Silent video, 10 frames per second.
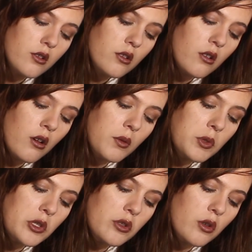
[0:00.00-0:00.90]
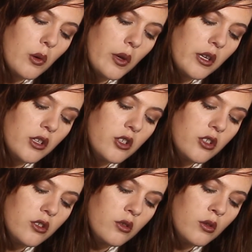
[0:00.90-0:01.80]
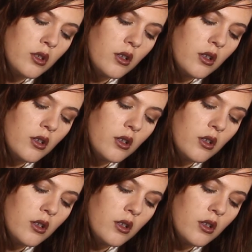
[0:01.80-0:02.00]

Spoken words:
So I'm just going to